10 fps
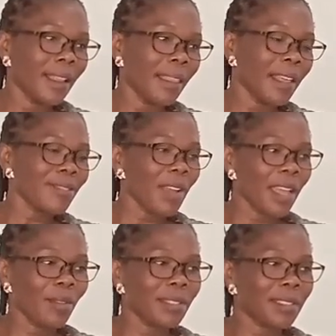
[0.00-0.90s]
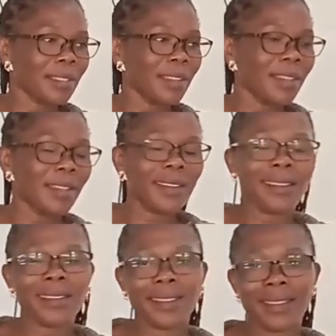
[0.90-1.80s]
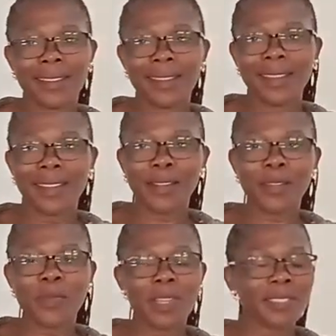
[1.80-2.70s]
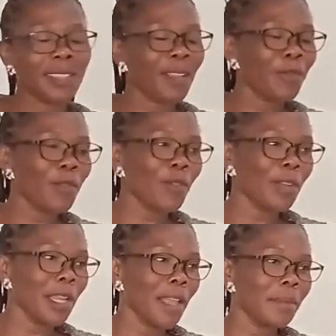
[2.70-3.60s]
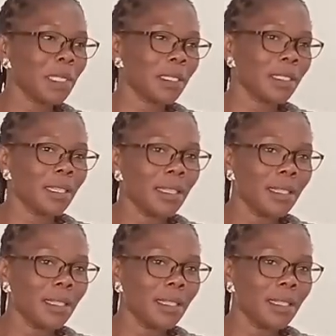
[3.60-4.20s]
That's why I was requesting for names.